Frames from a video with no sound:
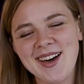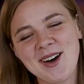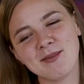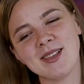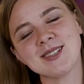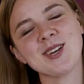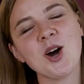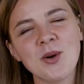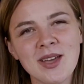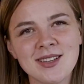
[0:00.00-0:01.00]
let's
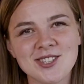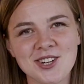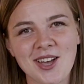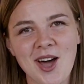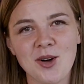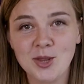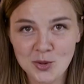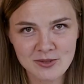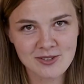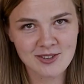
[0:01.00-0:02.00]
go and check out
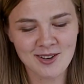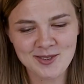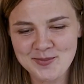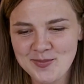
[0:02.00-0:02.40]
Louis Vuitton.